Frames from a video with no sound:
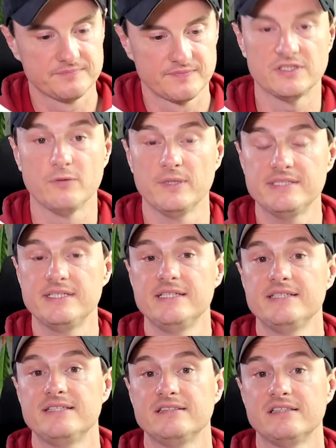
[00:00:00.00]
The West
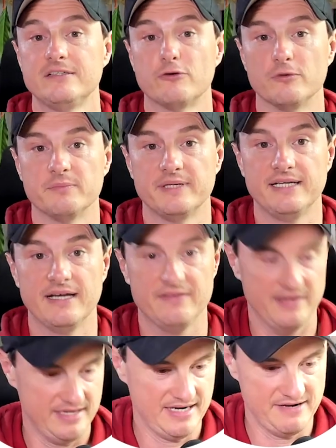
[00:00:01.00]
Indies is in Group B, and
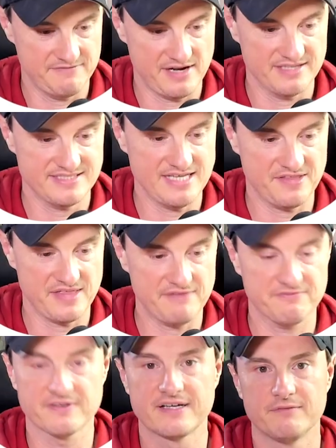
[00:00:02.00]
they have South
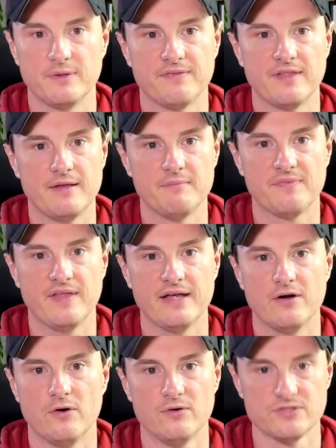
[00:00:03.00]
Africa with them. They
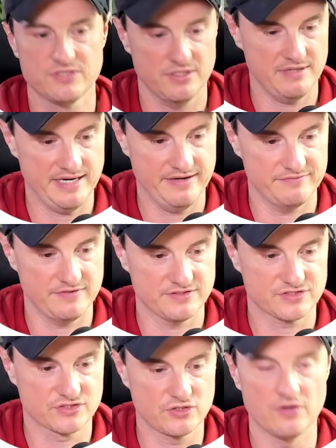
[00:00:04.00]
also have
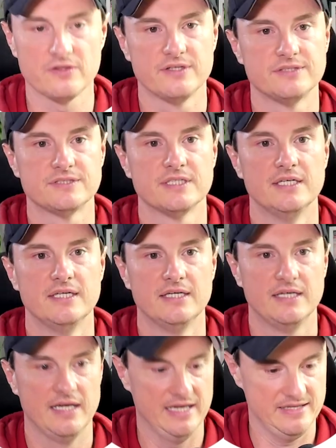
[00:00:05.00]
Scotland,
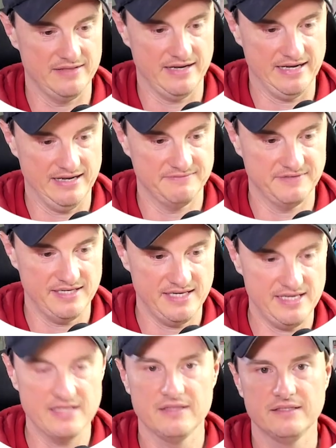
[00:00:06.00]
and they have
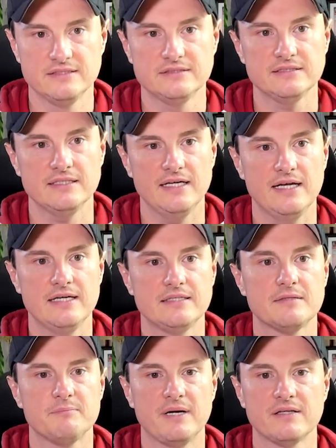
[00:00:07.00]
England
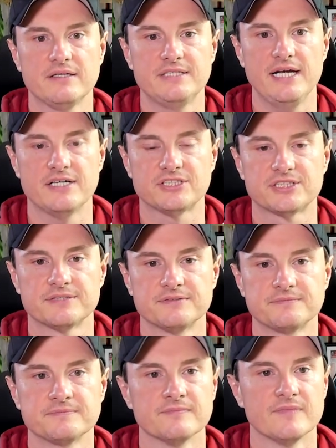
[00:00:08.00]
and Bangladesh.
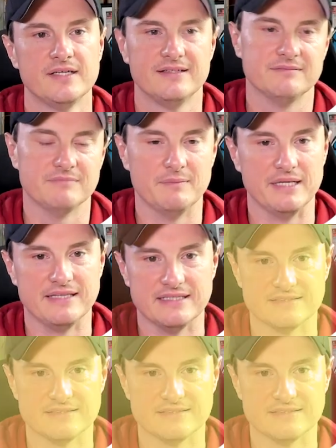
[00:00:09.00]
I mean, this